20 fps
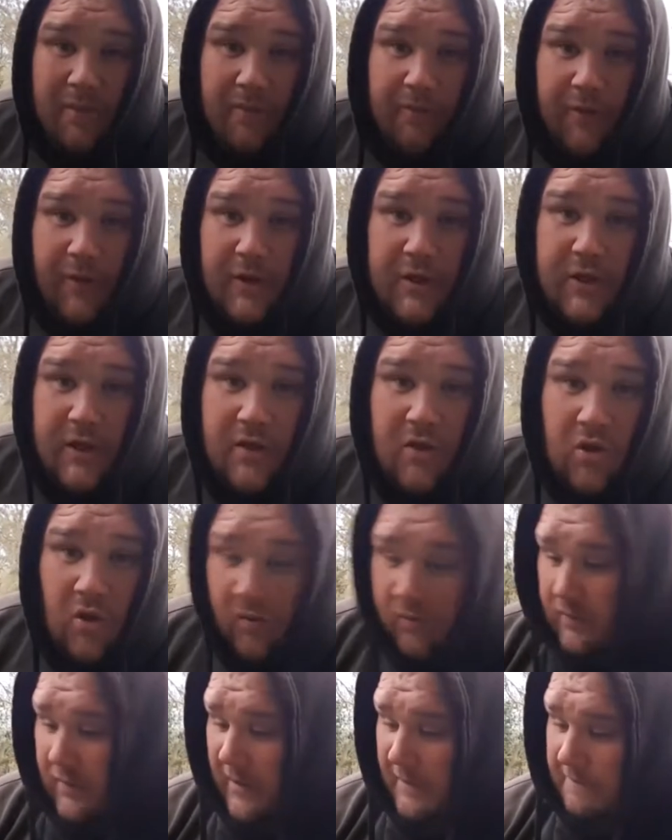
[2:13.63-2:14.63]
of fishing.
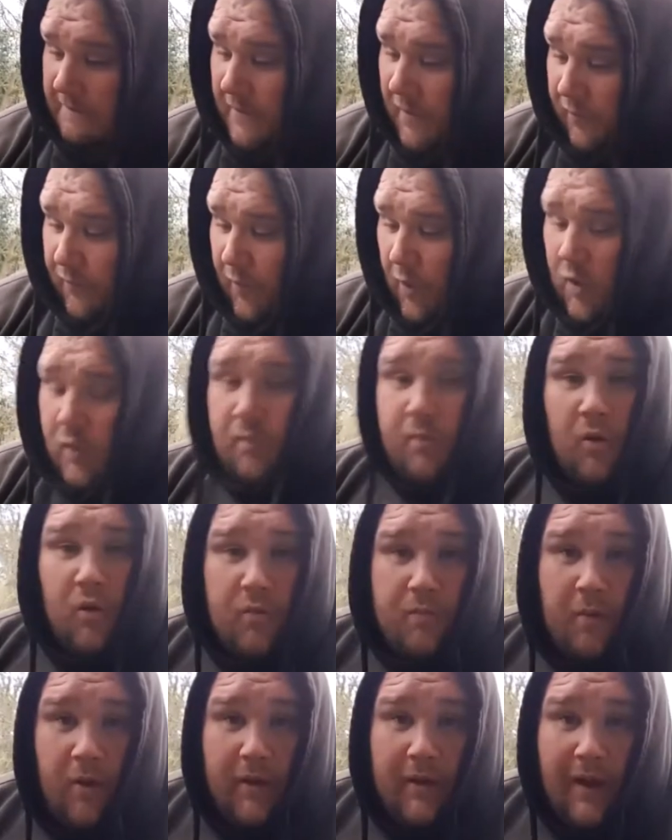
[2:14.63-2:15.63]
So the first plus
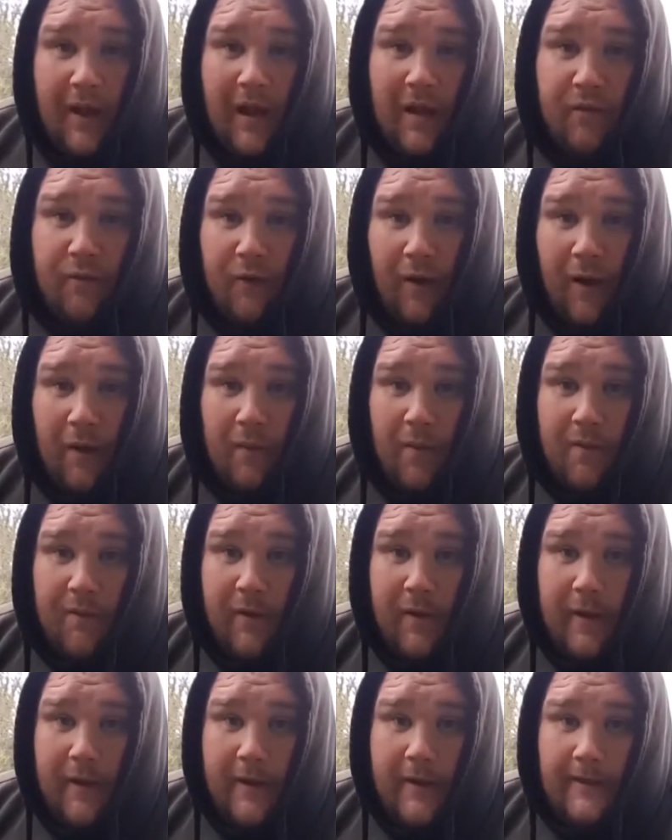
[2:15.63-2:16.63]
point that I found
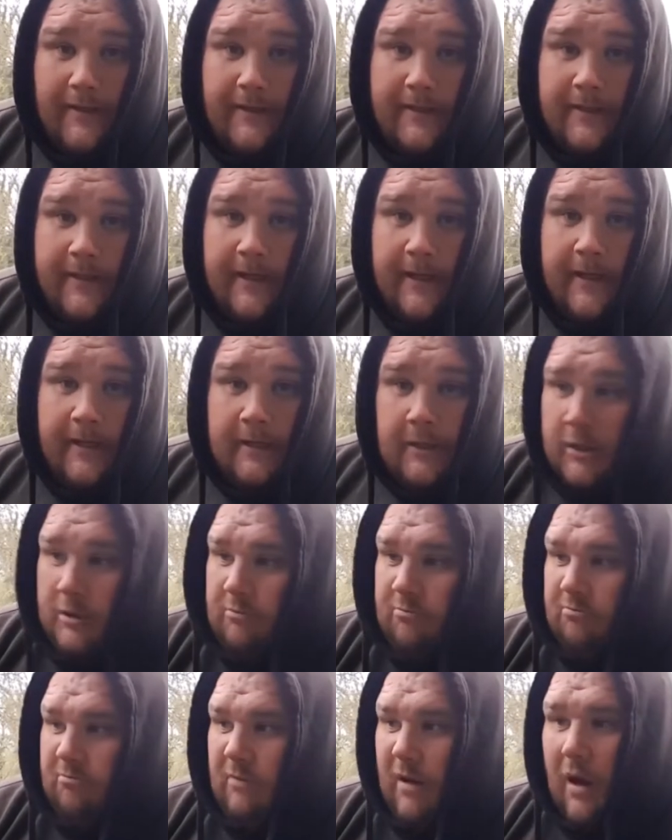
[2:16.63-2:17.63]
with it is
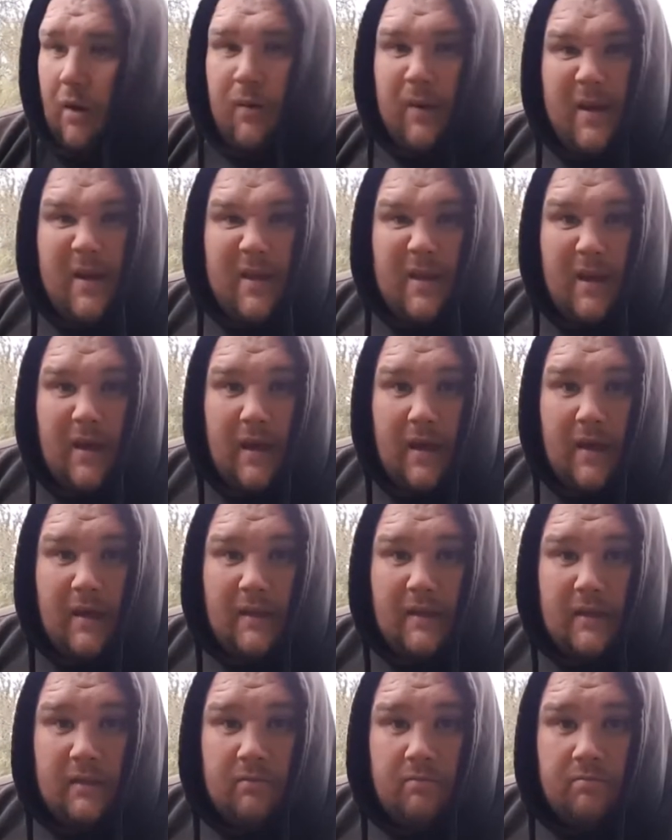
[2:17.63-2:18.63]
how easy it
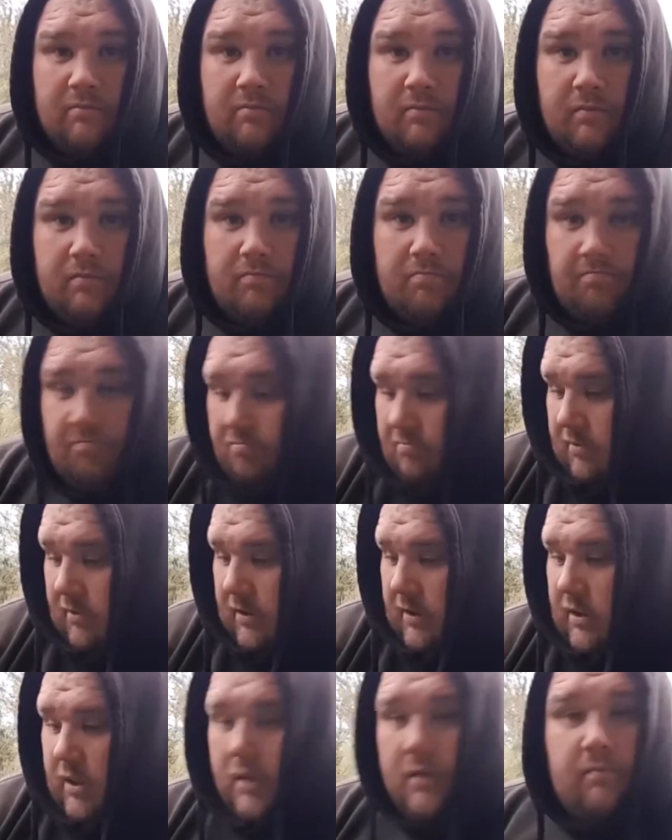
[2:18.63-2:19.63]
is
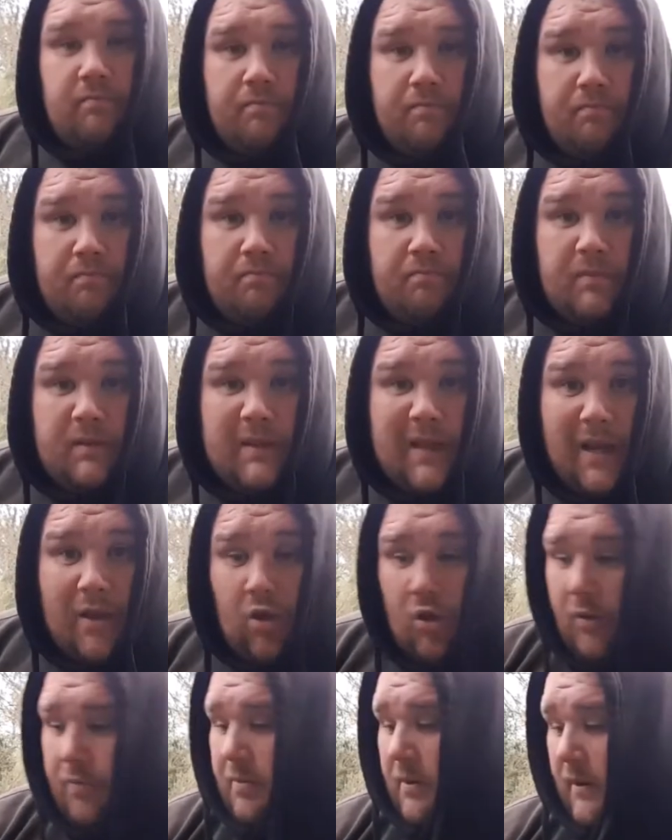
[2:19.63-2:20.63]
to
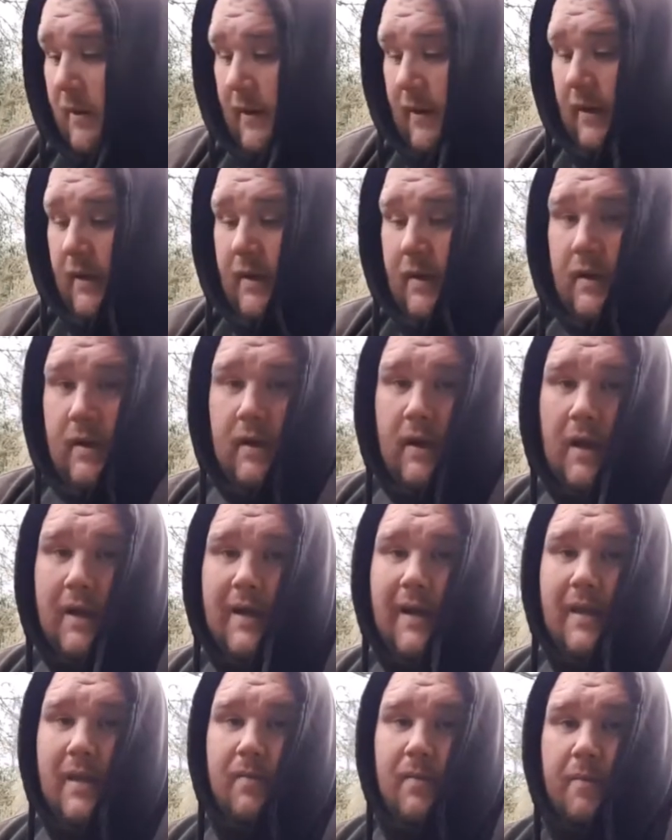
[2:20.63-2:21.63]
set up. I
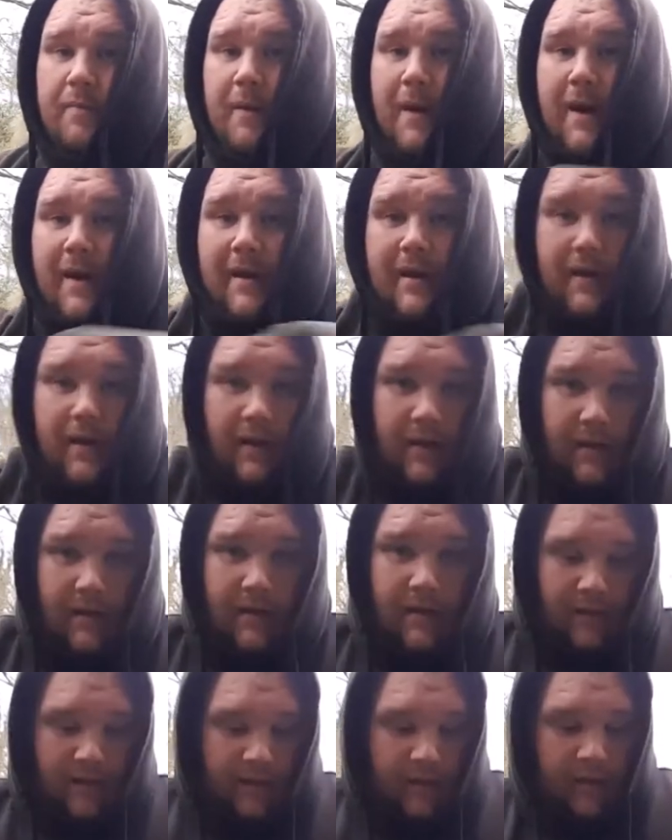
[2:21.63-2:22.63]
get to my peg,
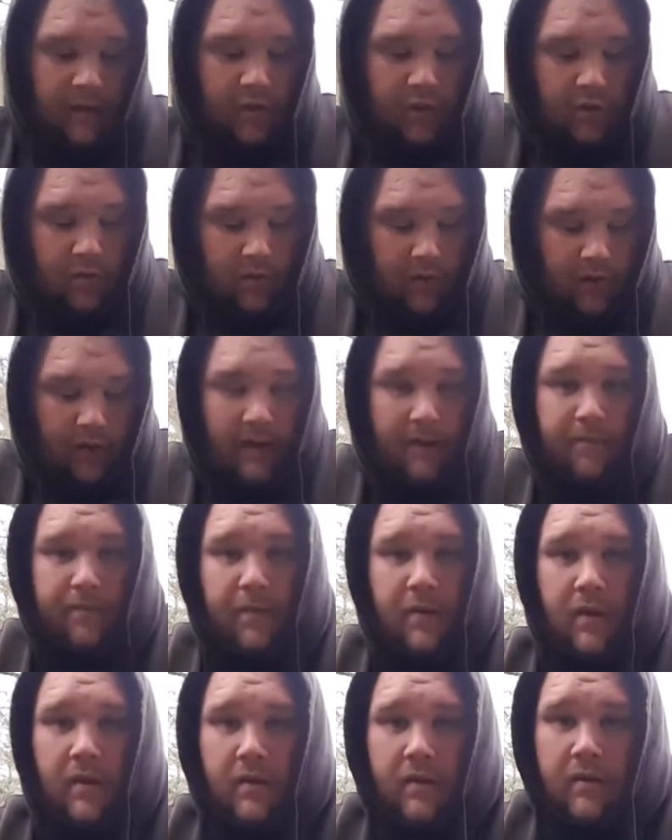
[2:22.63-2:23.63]
these two
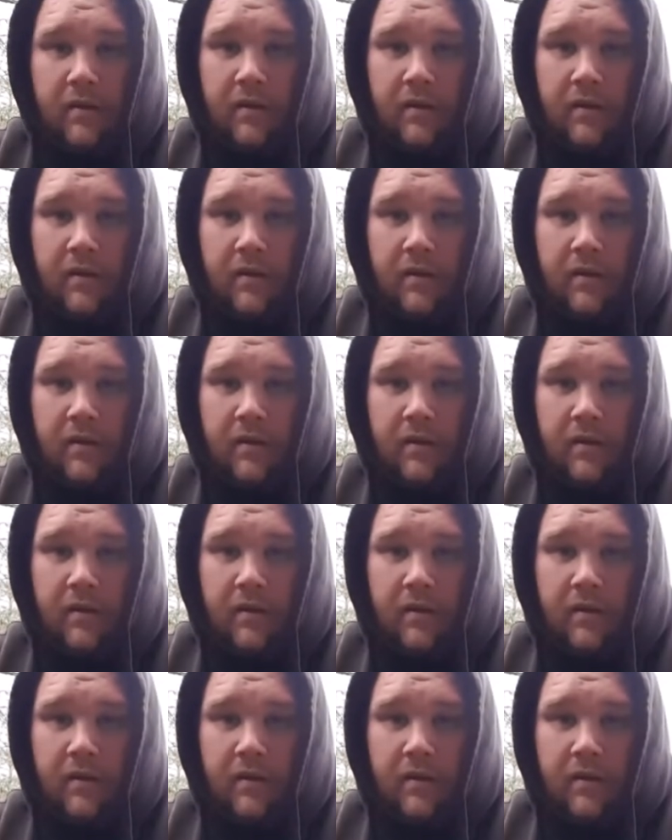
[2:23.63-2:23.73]
clips,